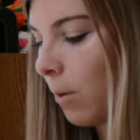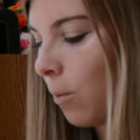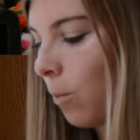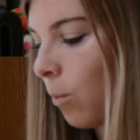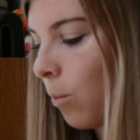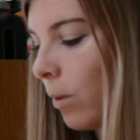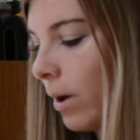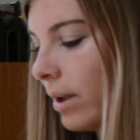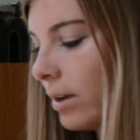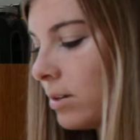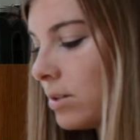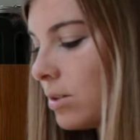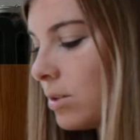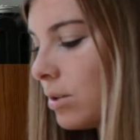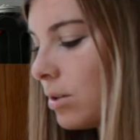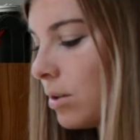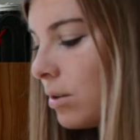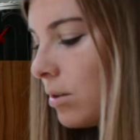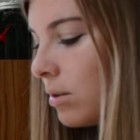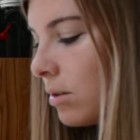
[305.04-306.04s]
what
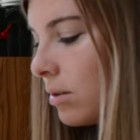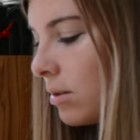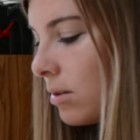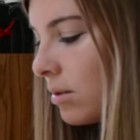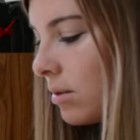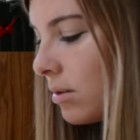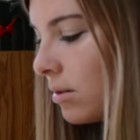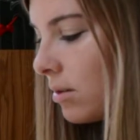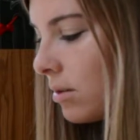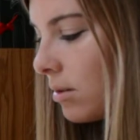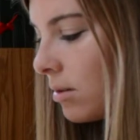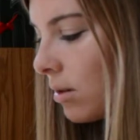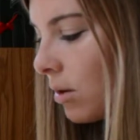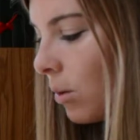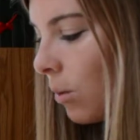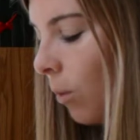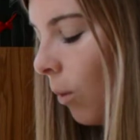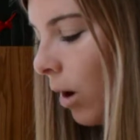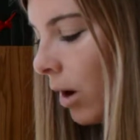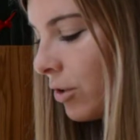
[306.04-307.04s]

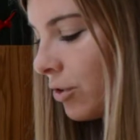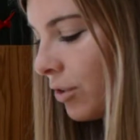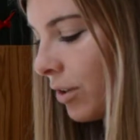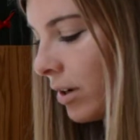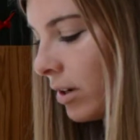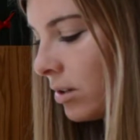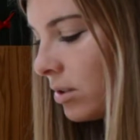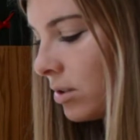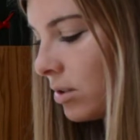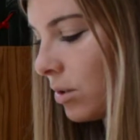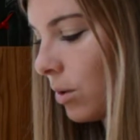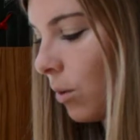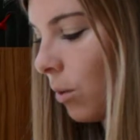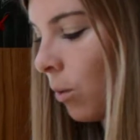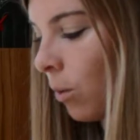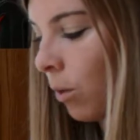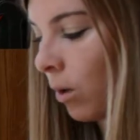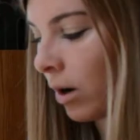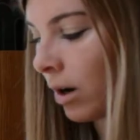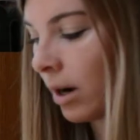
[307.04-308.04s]
quadrant
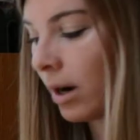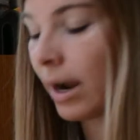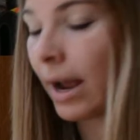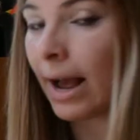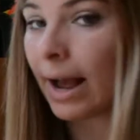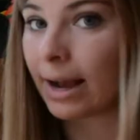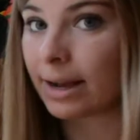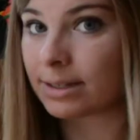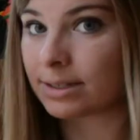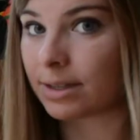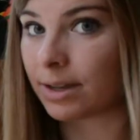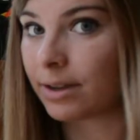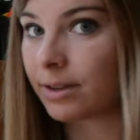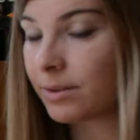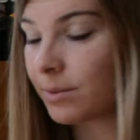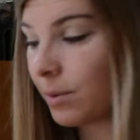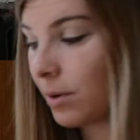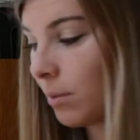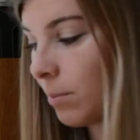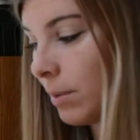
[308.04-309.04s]
or
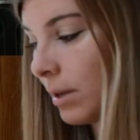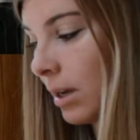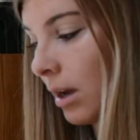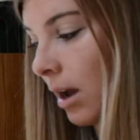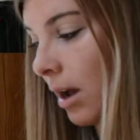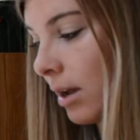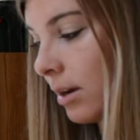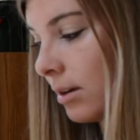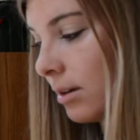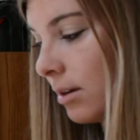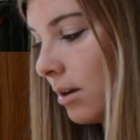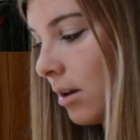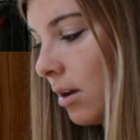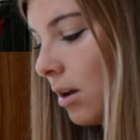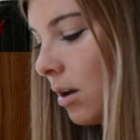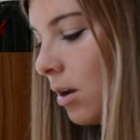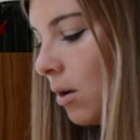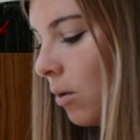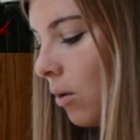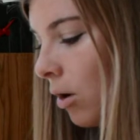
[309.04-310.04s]
axis would it be on?
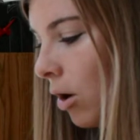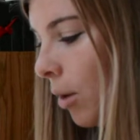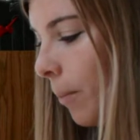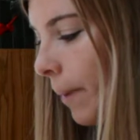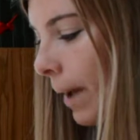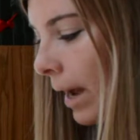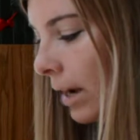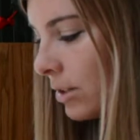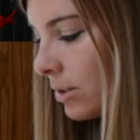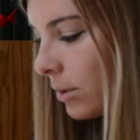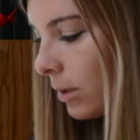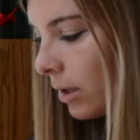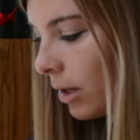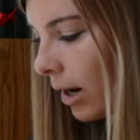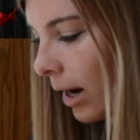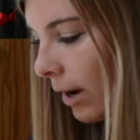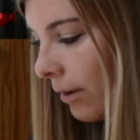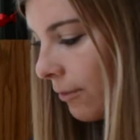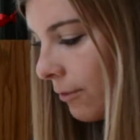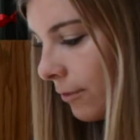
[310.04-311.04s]
We'll go back to our
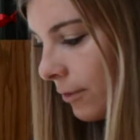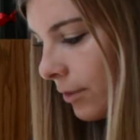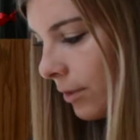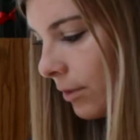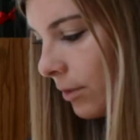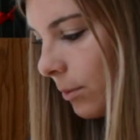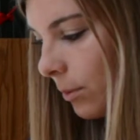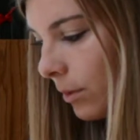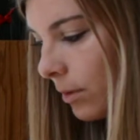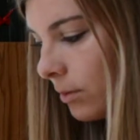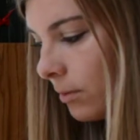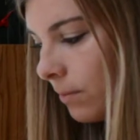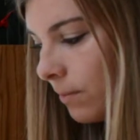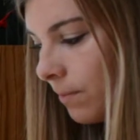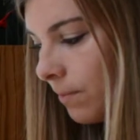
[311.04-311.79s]
graph for this one.